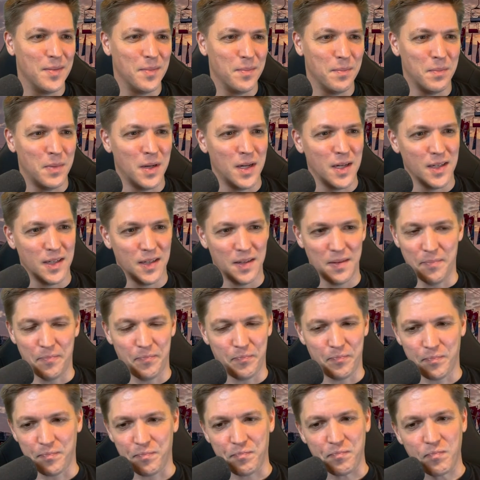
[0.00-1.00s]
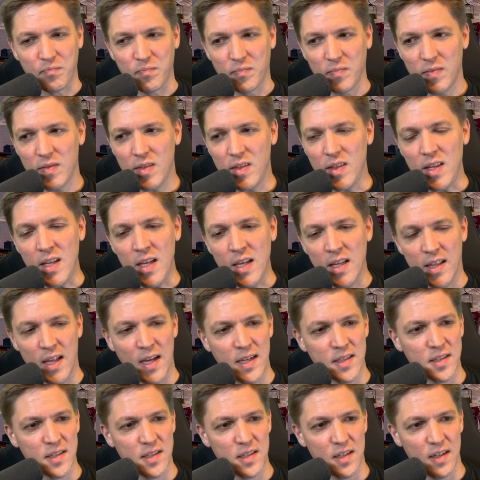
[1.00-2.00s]
But
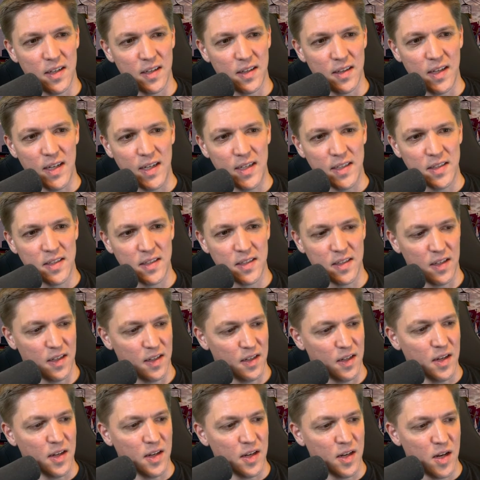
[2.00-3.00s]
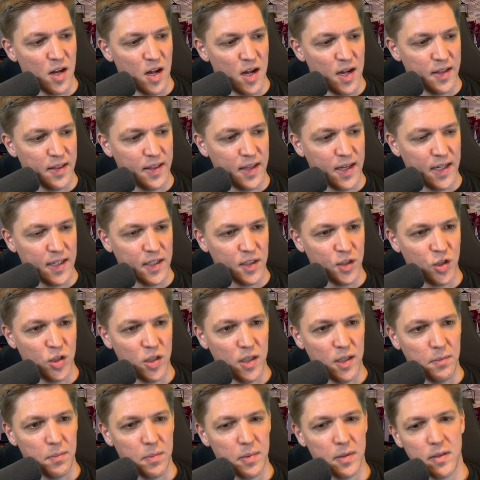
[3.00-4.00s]
that's not that
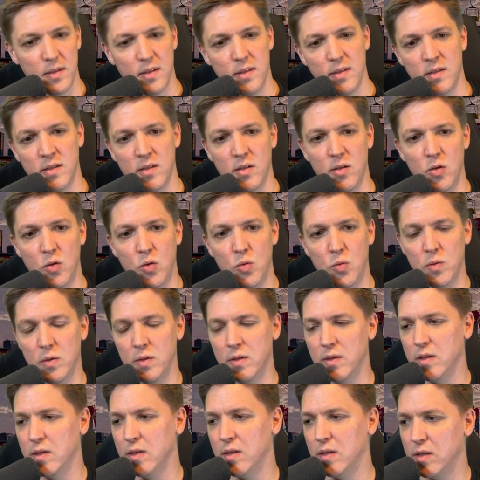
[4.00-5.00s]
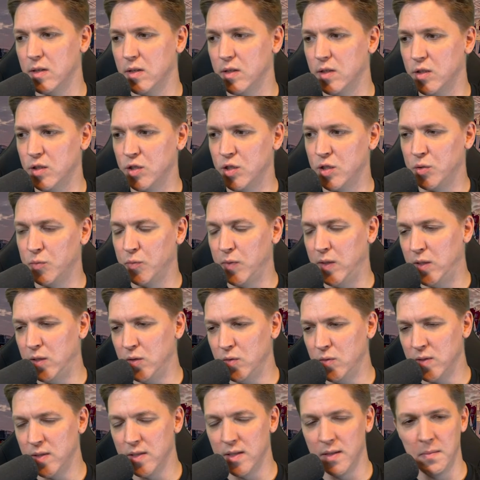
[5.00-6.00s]
cheap. So should we
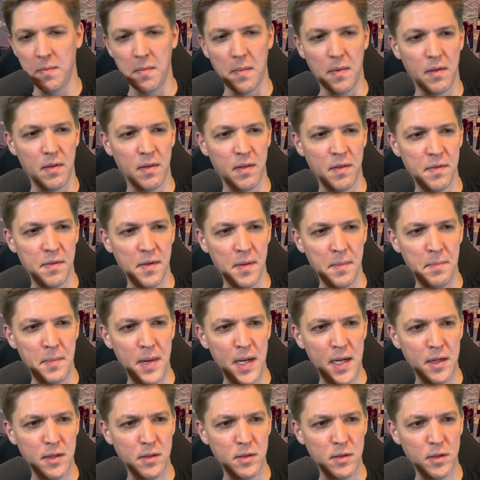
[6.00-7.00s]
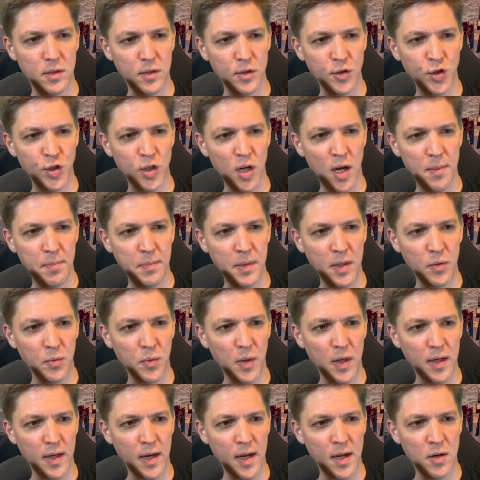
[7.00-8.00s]
do some thumbnail shopping
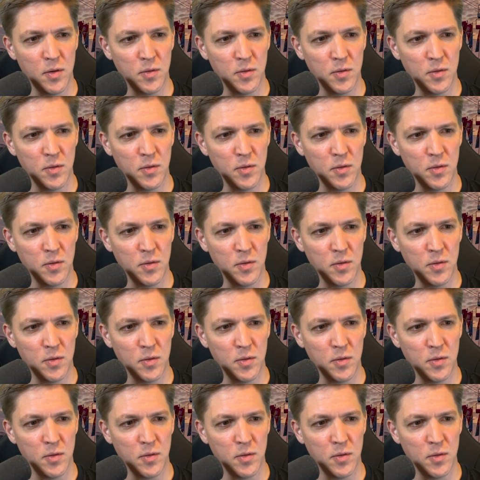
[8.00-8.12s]
right now?